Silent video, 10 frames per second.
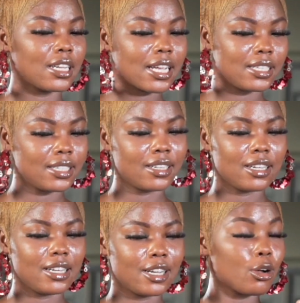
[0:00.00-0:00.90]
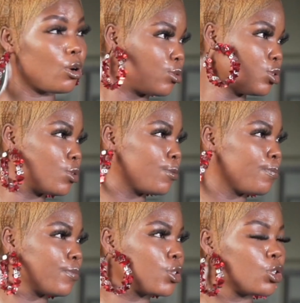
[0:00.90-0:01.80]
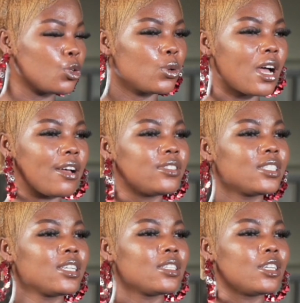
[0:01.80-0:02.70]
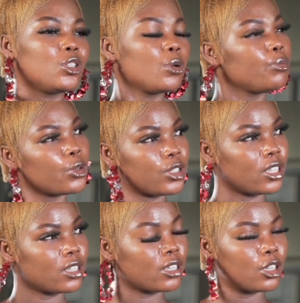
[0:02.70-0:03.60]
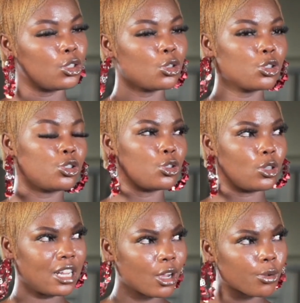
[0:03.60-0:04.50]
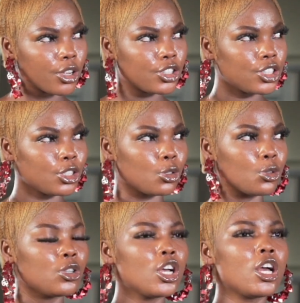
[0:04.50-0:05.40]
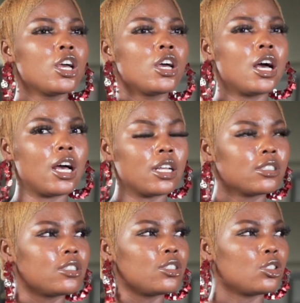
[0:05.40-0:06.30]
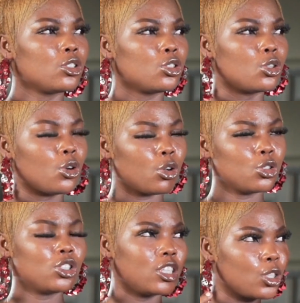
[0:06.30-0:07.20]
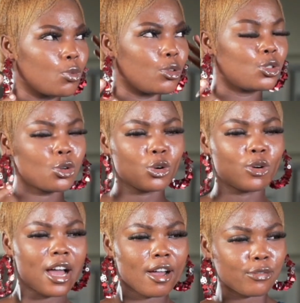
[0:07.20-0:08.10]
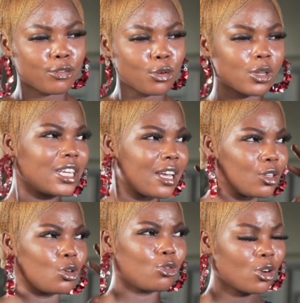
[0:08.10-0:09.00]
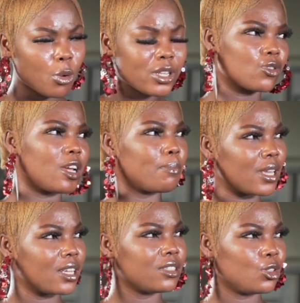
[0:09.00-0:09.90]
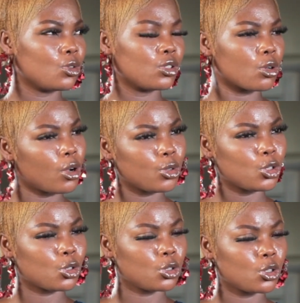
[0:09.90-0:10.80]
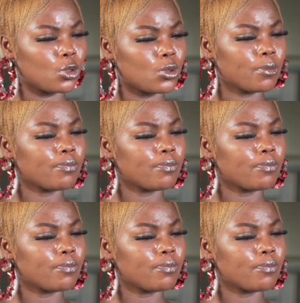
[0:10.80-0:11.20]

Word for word: like I said earlier, culture you know i've seen in your music mm-hmm. you use your language you yeah, know yeah, and yeah, your you see you with your afro either you're always rapping, you know the culture you exactly. know